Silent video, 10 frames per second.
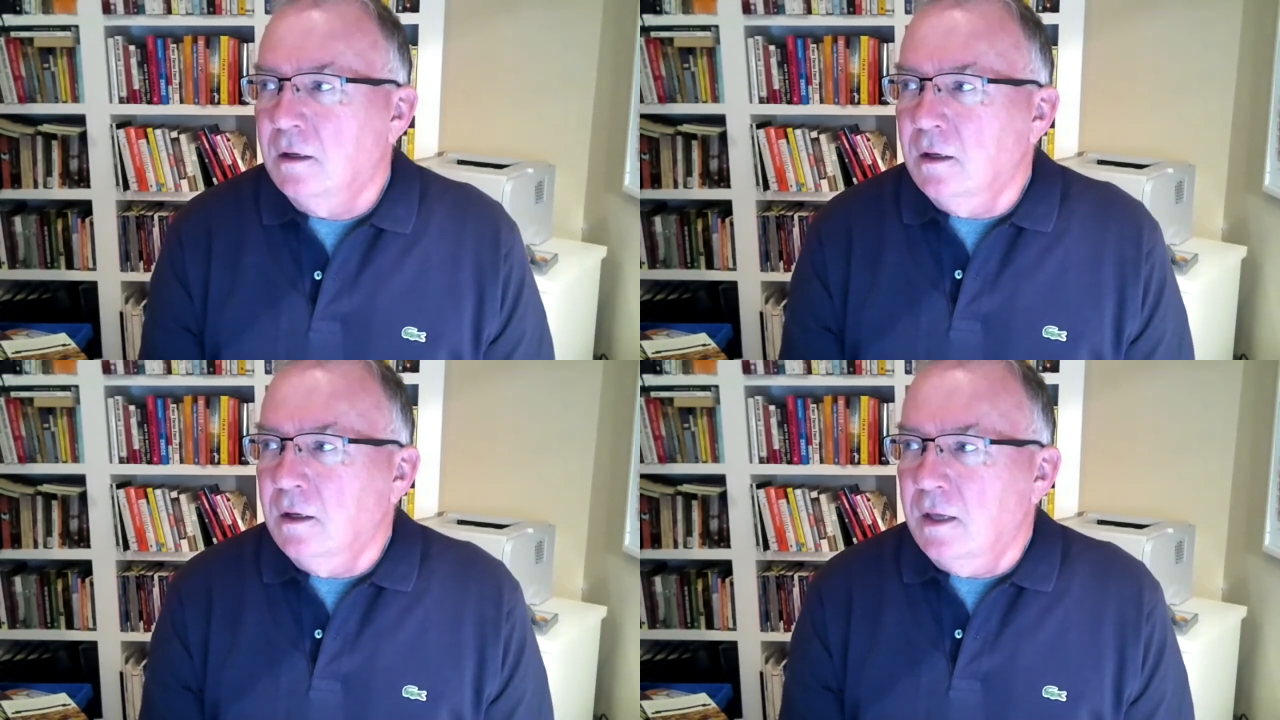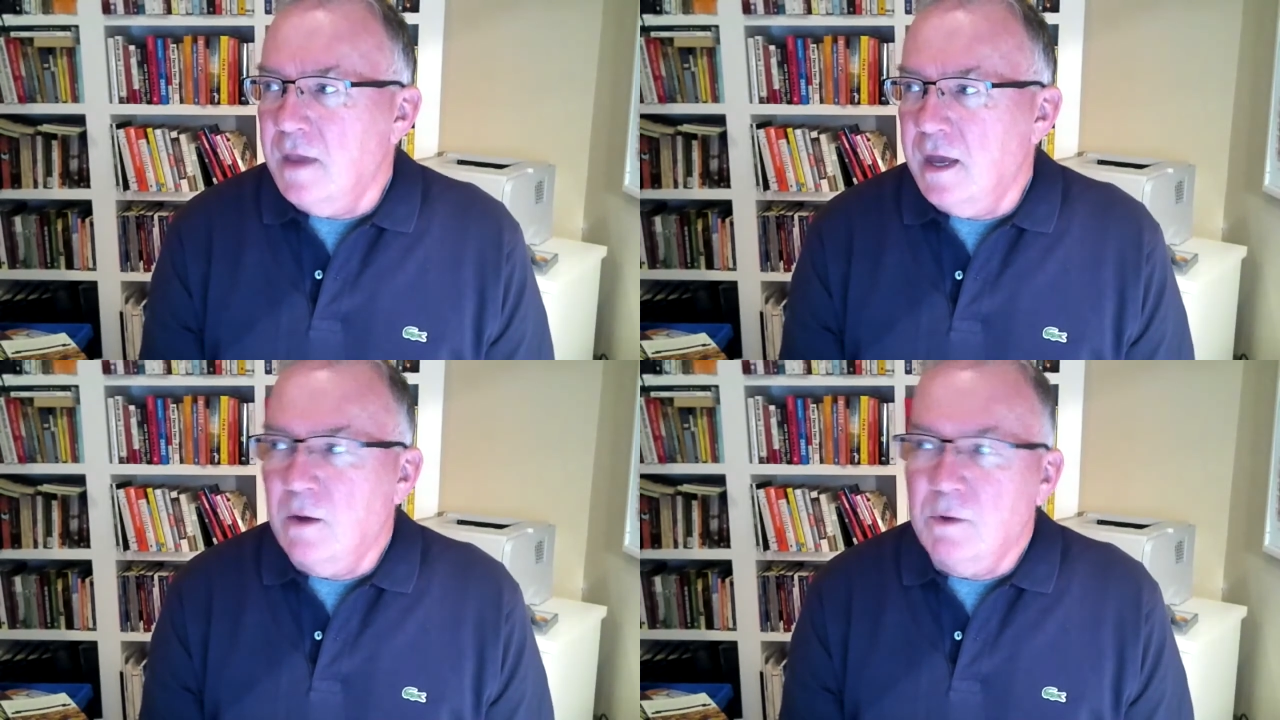and
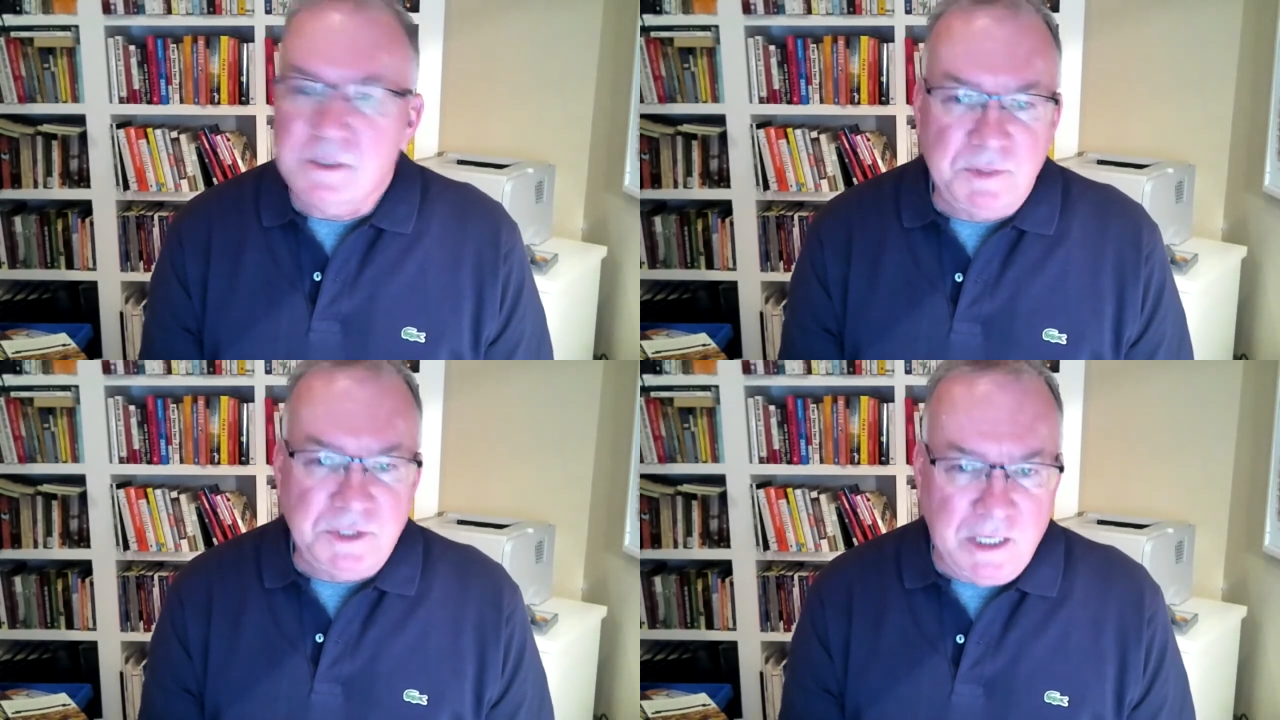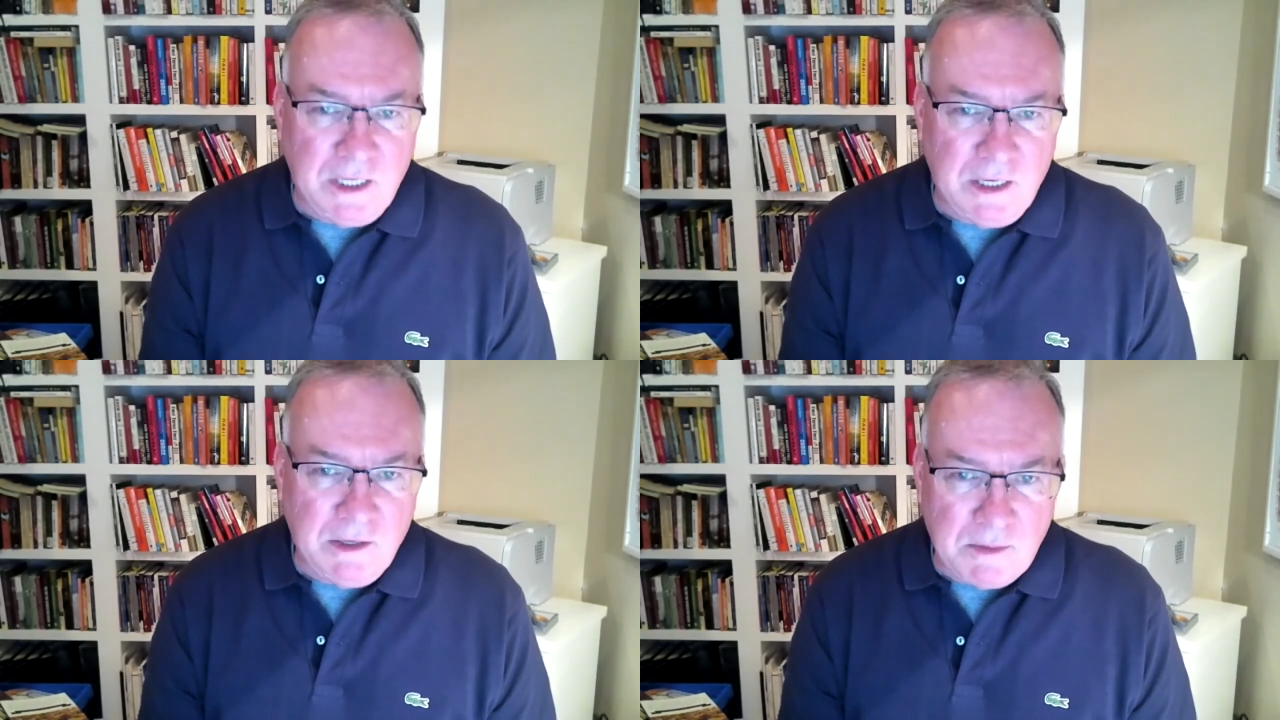then I wasn't
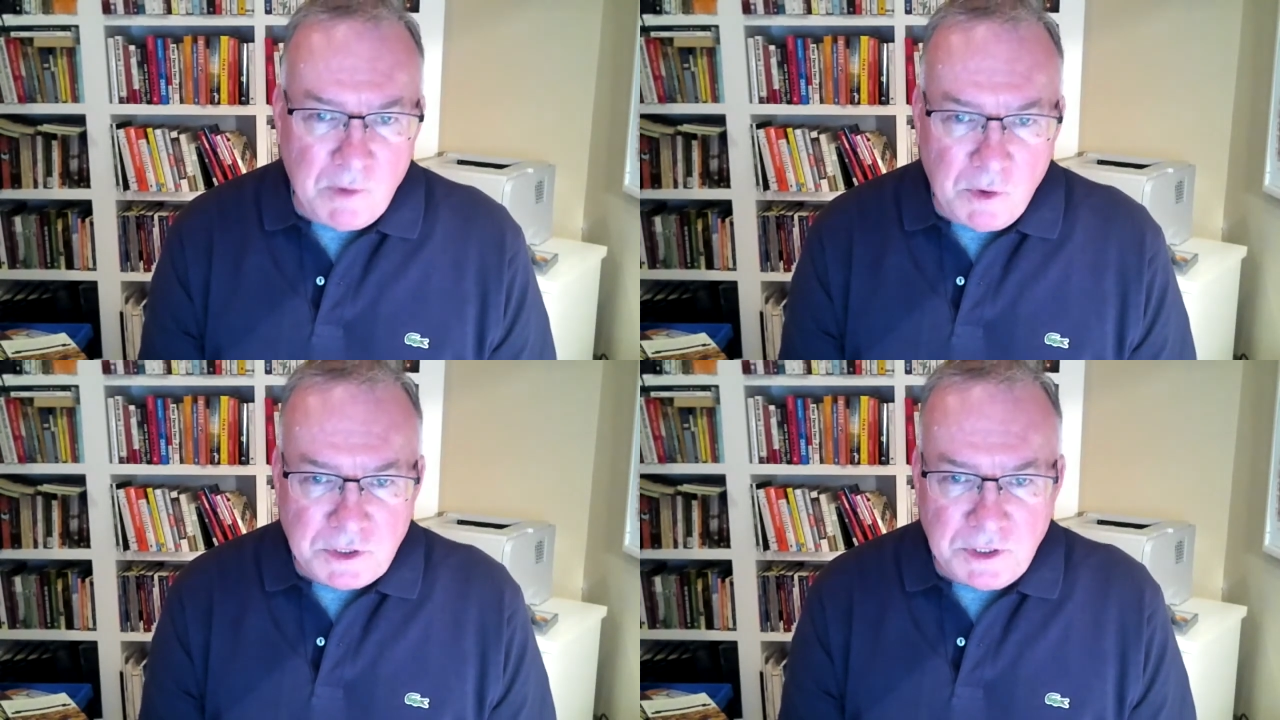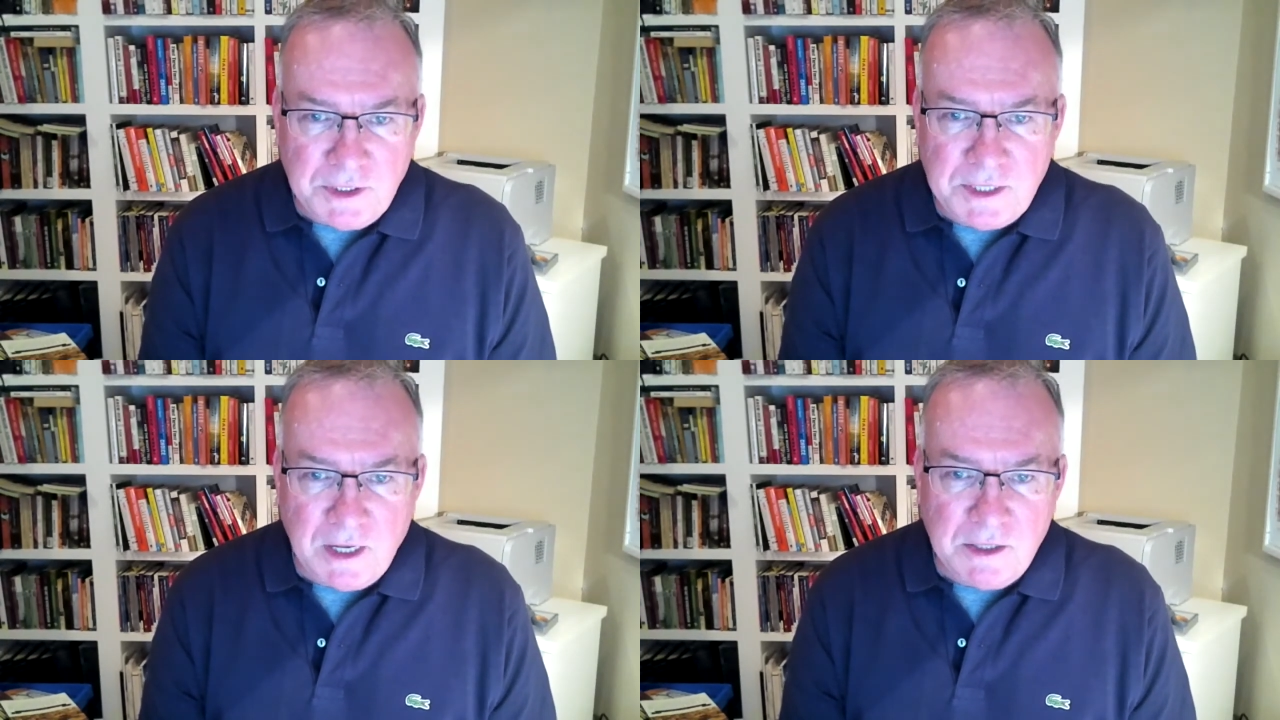particularly emotionally
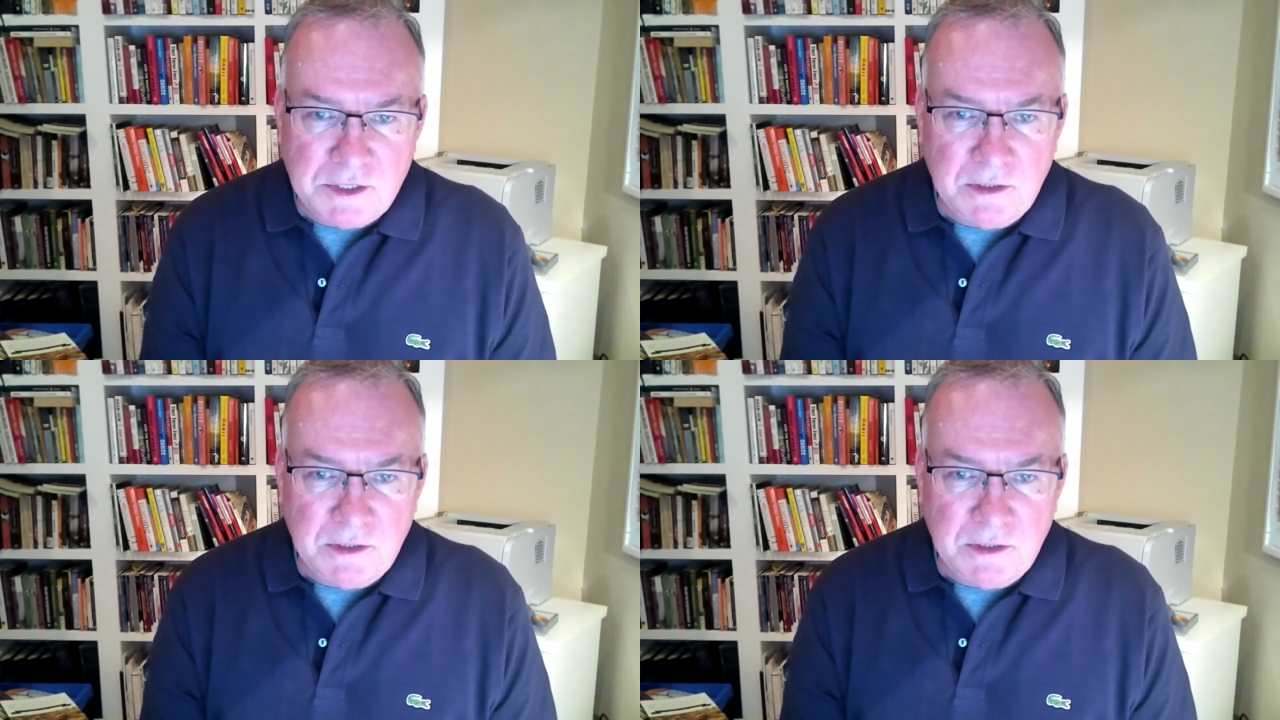intelligent.